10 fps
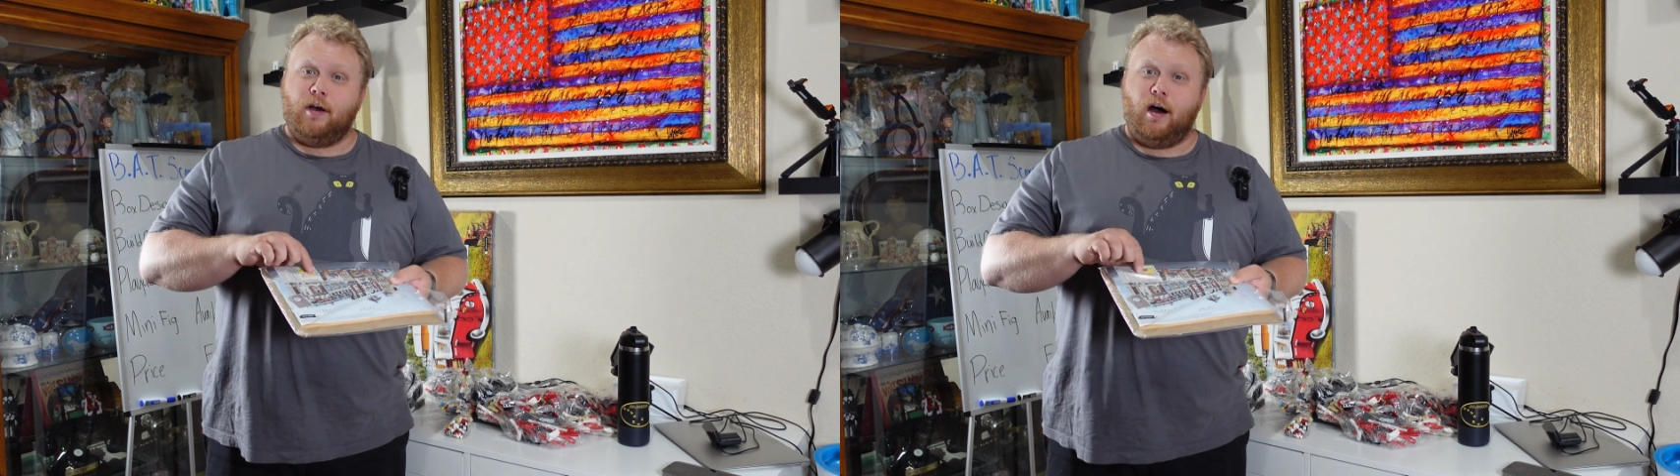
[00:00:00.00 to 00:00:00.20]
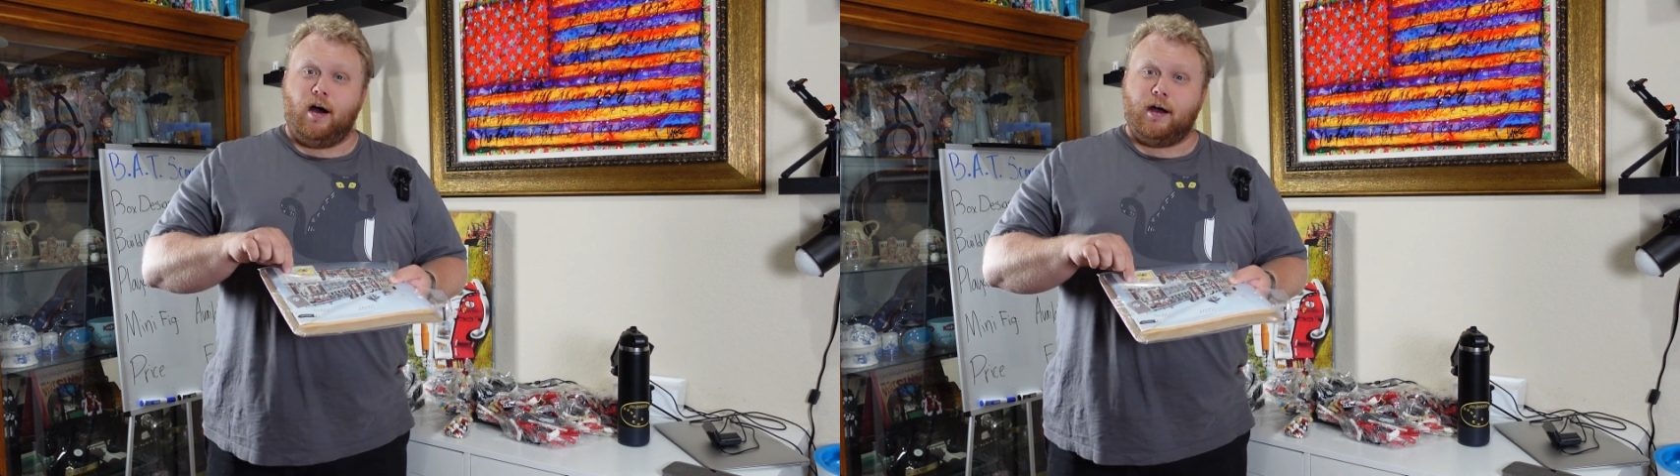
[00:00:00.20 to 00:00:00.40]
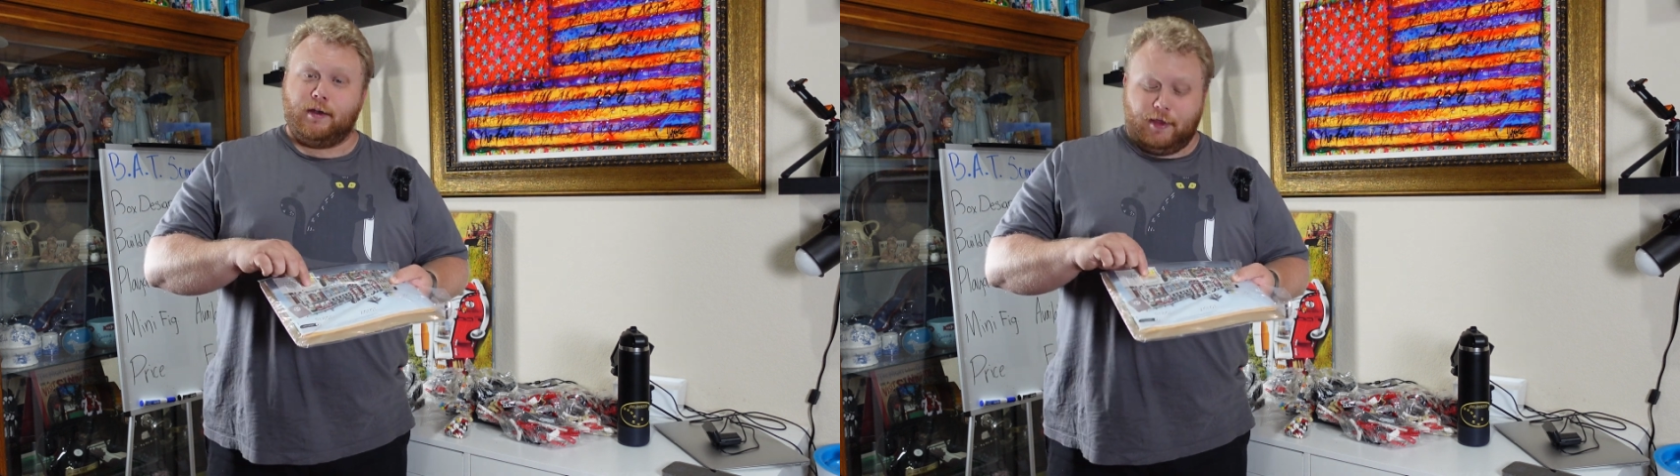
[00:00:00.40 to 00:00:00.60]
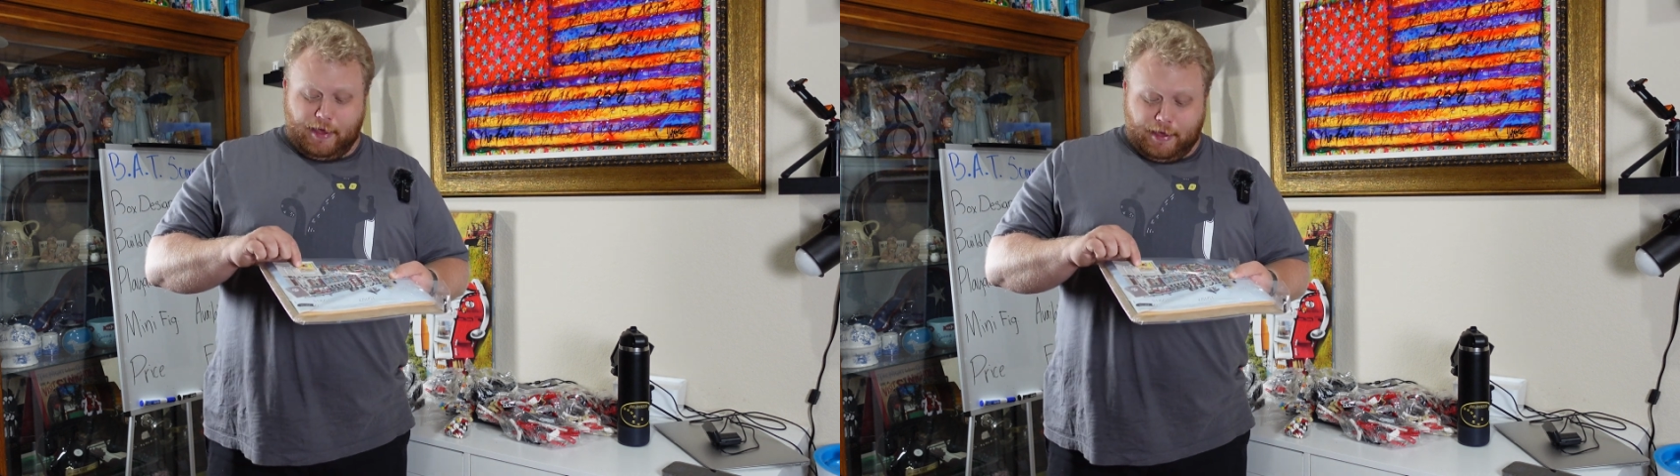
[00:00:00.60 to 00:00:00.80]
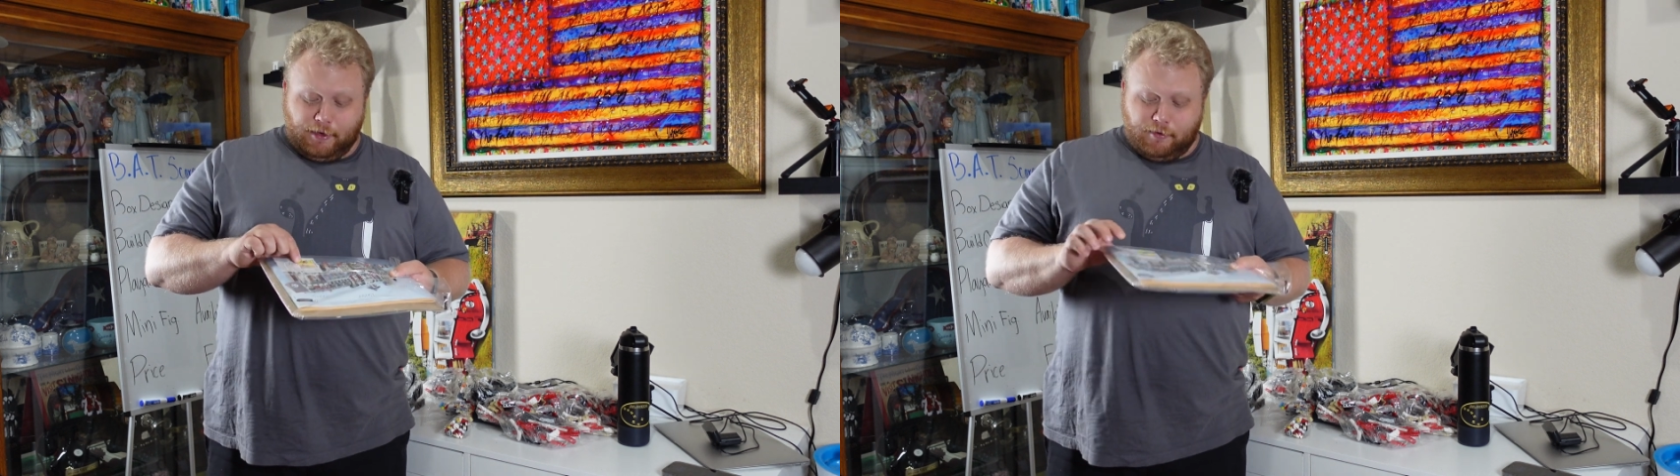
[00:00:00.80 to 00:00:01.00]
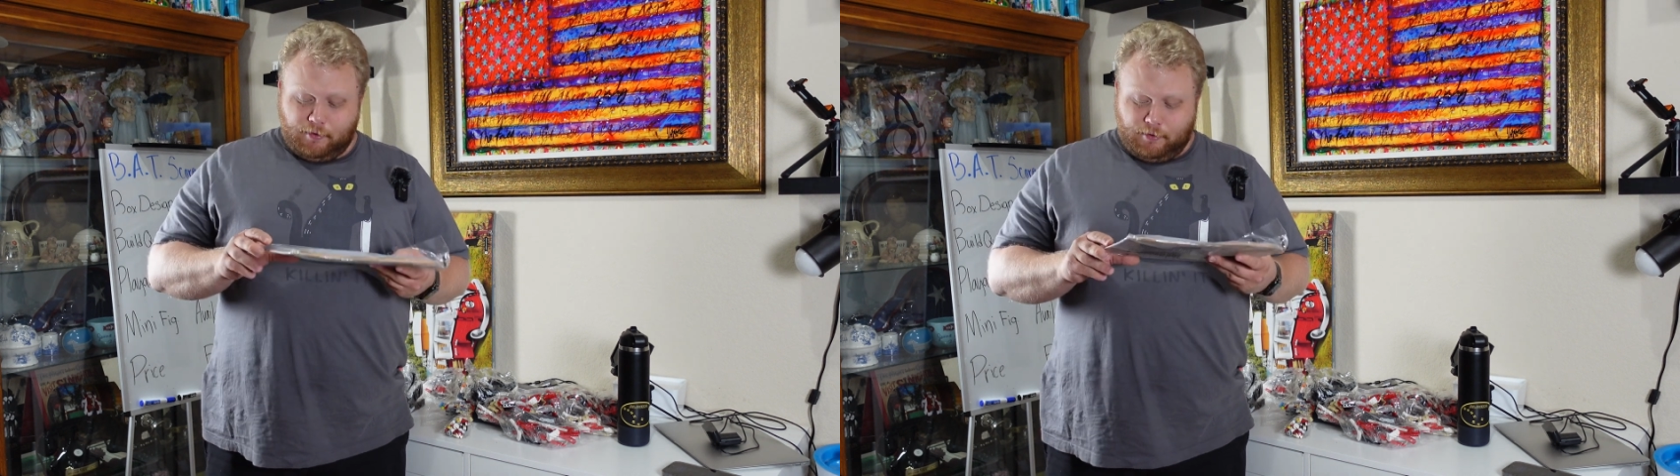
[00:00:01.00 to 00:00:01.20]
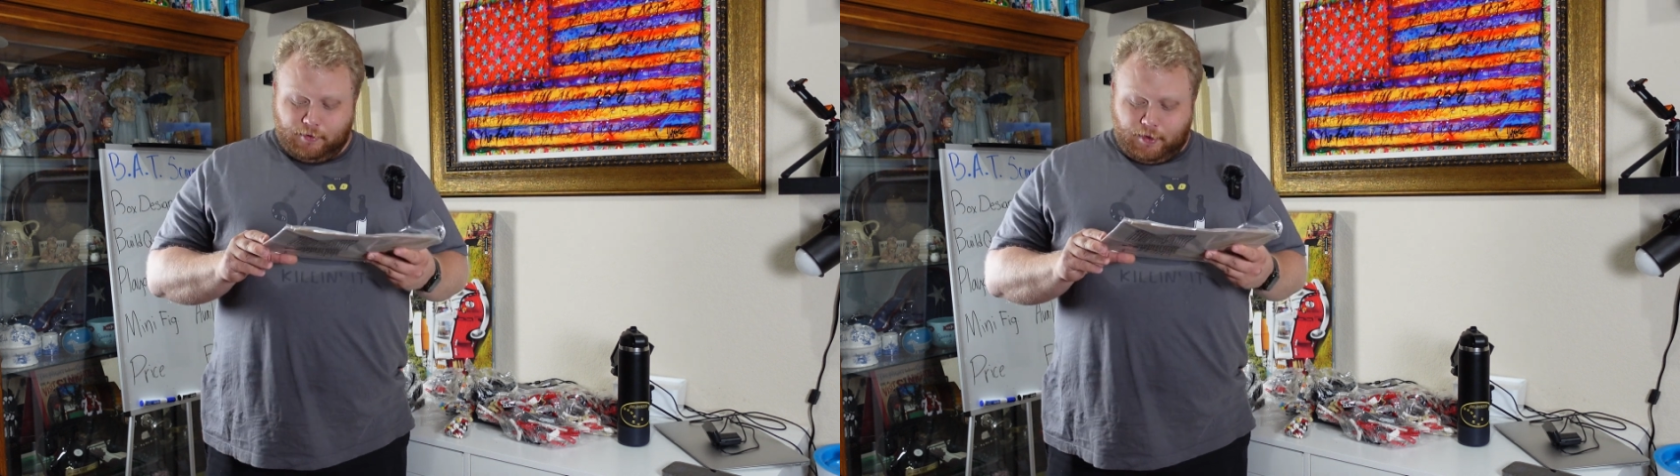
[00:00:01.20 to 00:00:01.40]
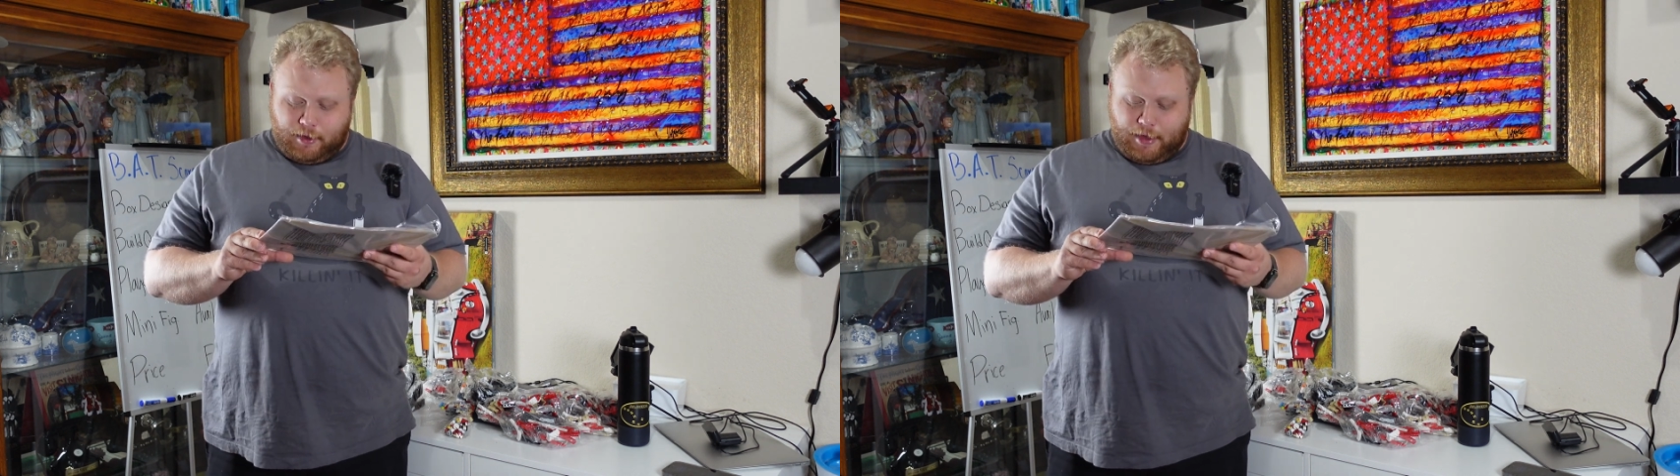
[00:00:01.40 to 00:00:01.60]
on it.
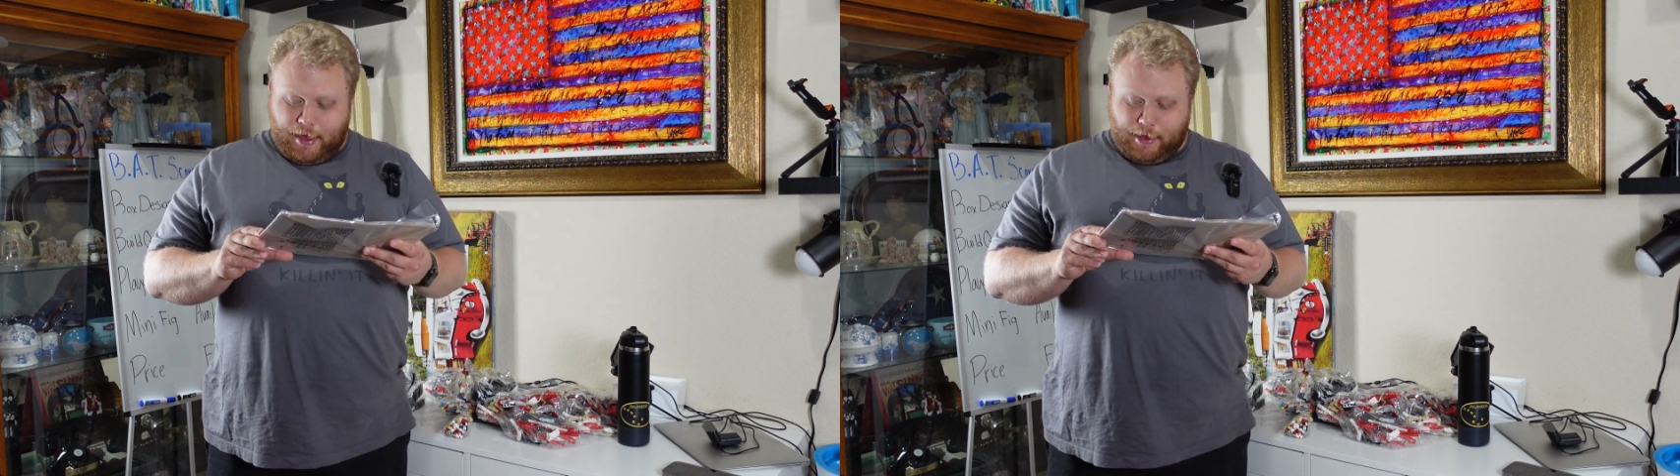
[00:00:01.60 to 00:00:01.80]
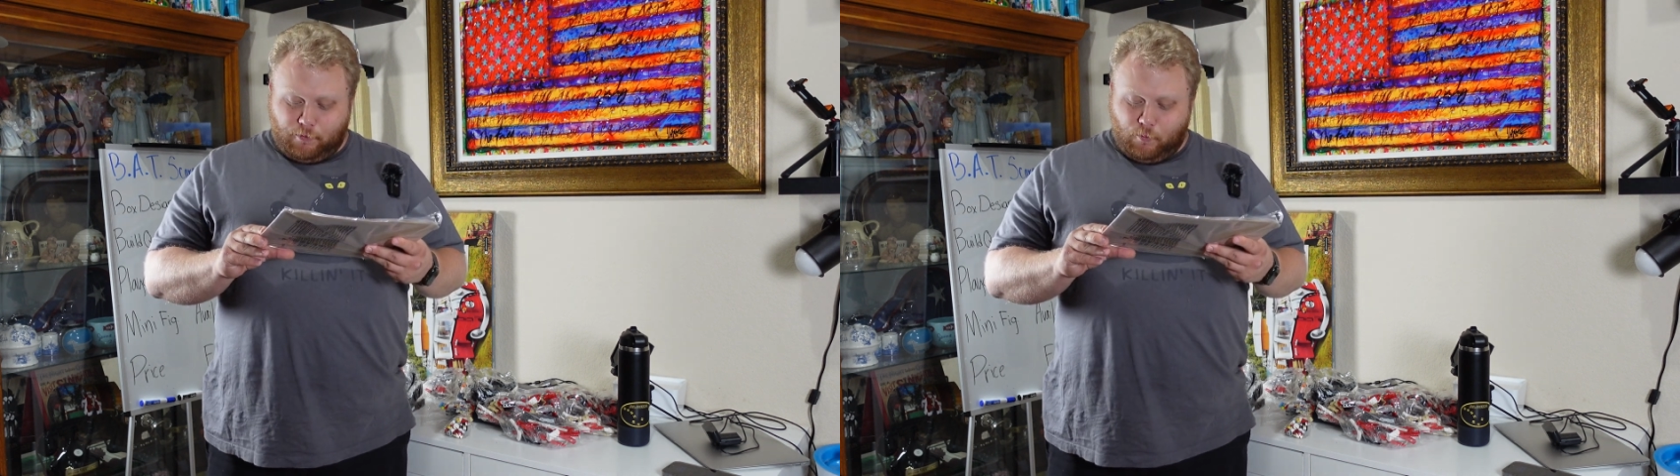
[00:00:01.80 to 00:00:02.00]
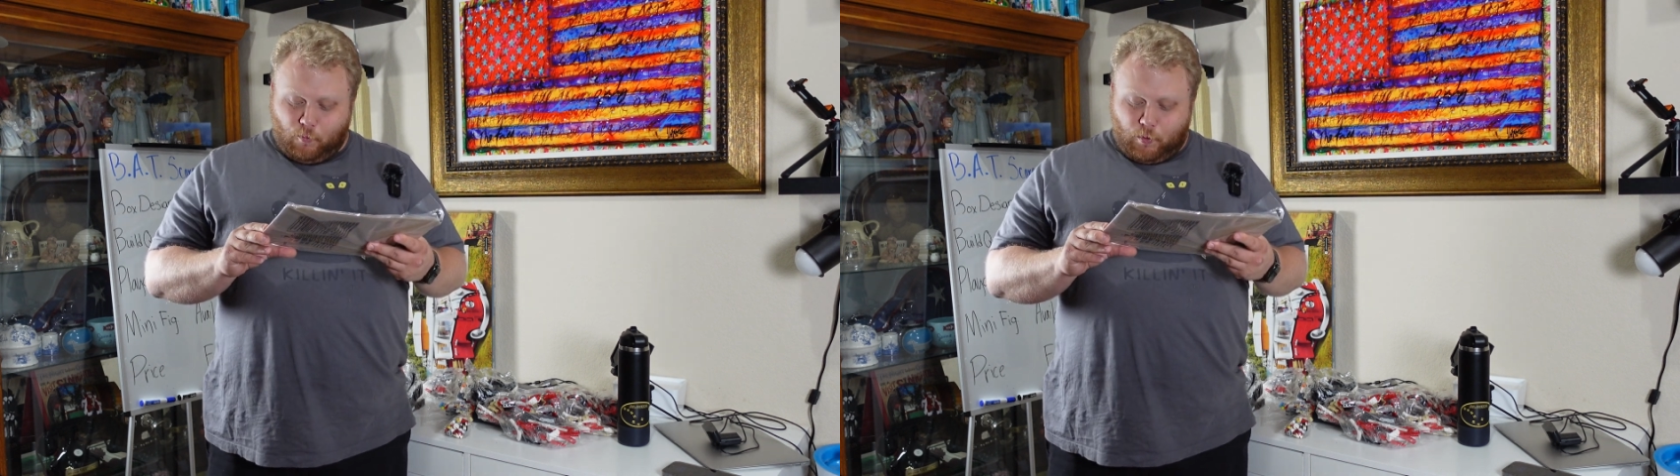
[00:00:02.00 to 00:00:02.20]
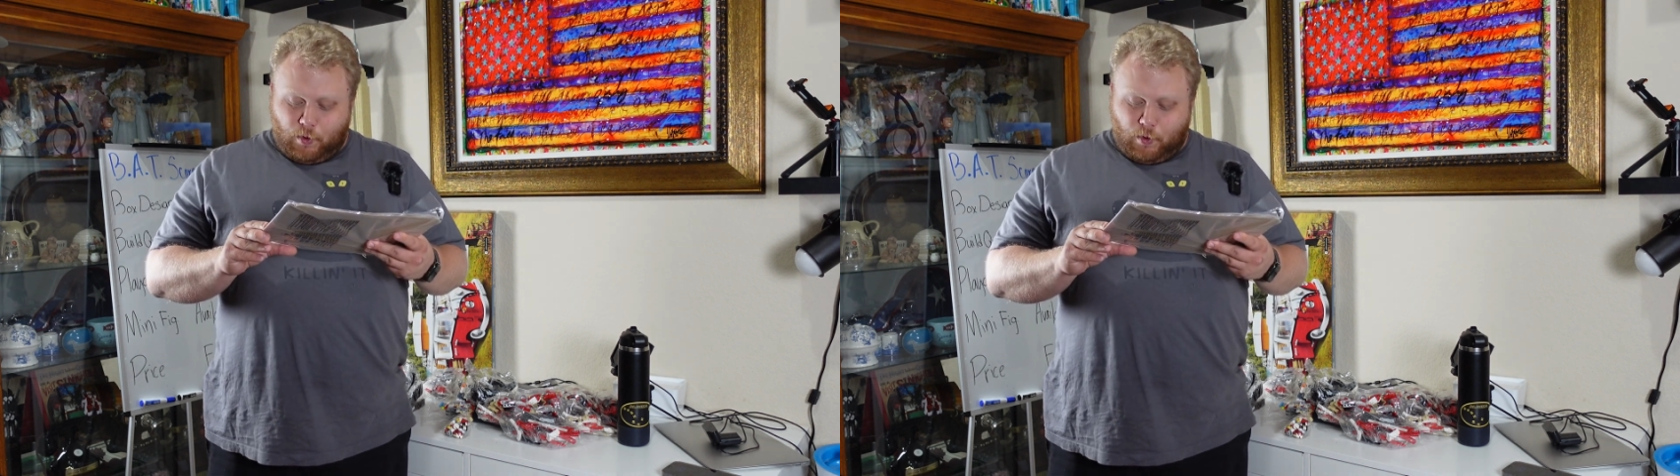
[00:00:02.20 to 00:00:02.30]
And